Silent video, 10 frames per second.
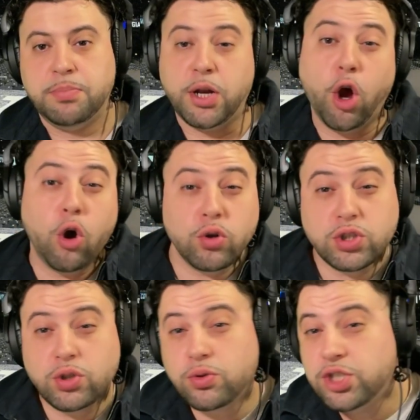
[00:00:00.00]
but
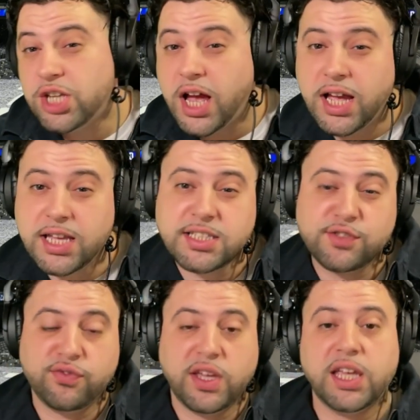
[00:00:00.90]
also Giants
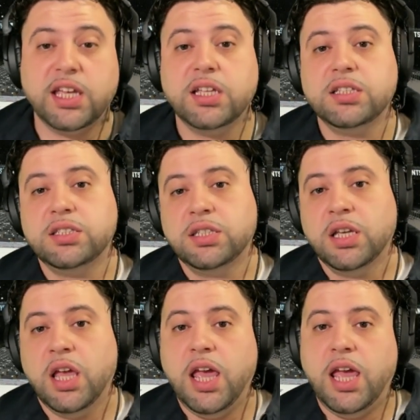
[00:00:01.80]
fans,
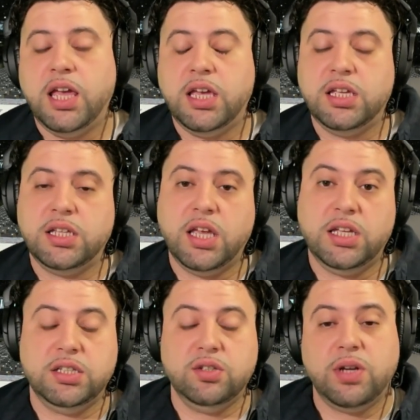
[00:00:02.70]

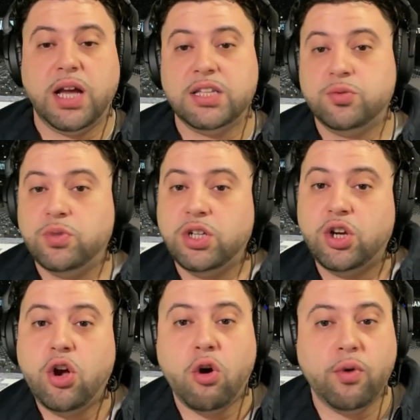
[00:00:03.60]
and you guys want to
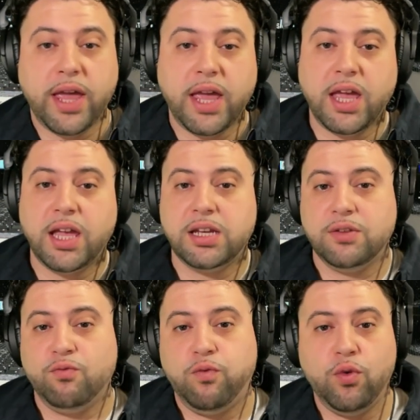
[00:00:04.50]
go ahead
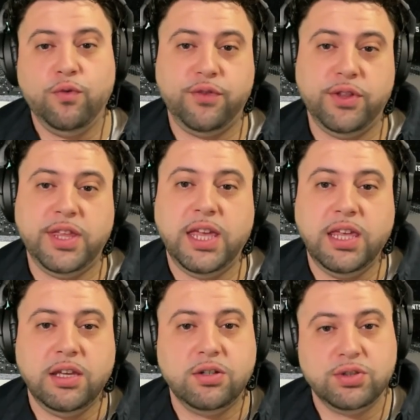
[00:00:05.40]
and root for the
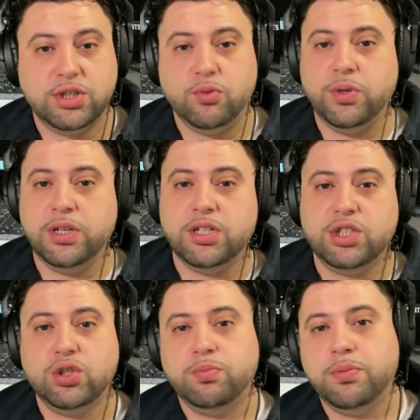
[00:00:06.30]
Eagles to win the
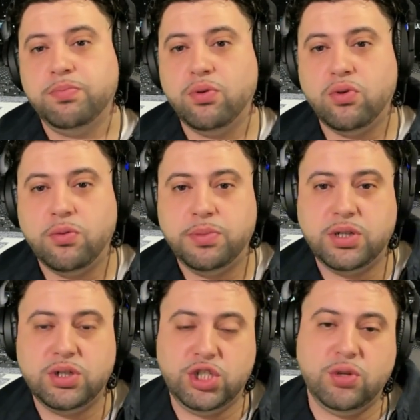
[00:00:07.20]
Super Bowl
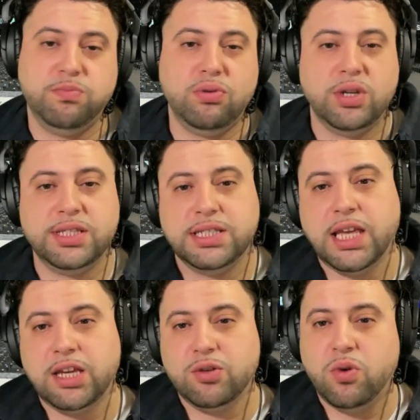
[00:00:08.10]
because your boy
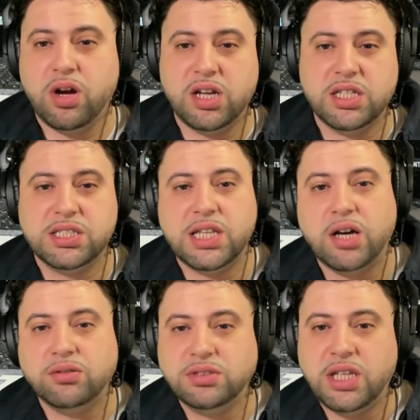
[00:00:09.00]
Saquon is
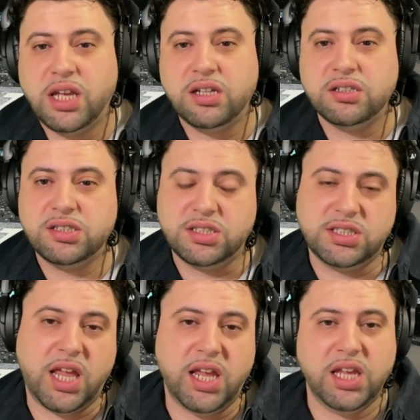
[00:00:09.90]
out there just
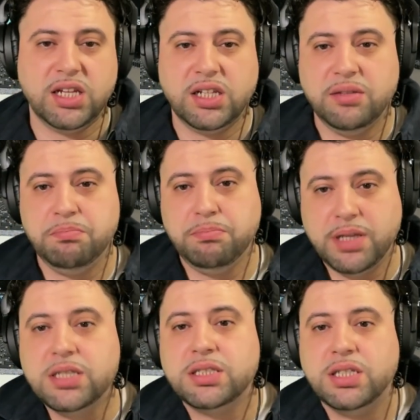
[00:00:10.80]
handling
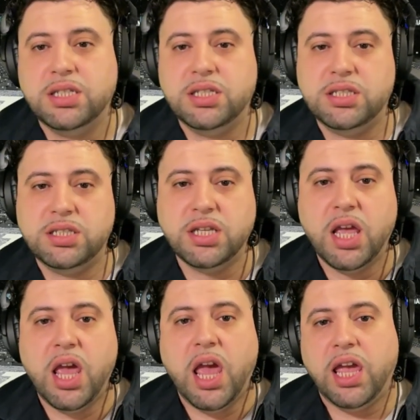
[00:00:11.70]
business,
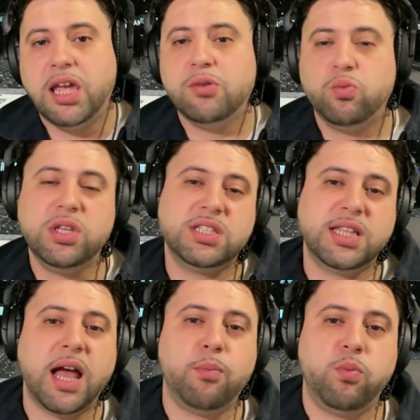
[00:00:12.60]
and we
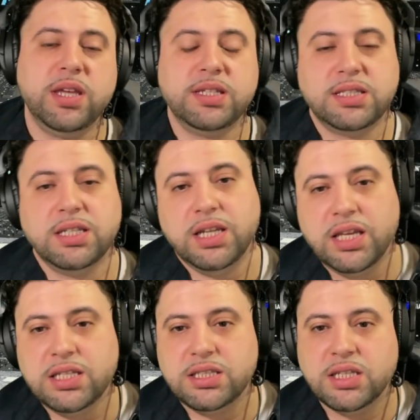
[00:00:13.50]
stop wasting
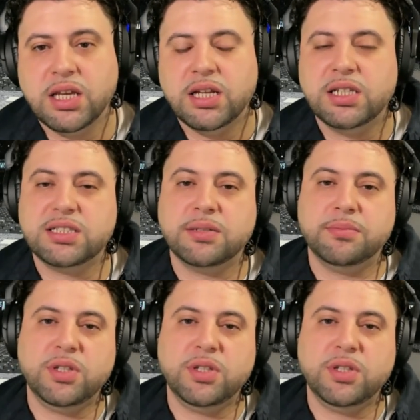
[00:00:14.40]
his. Listen,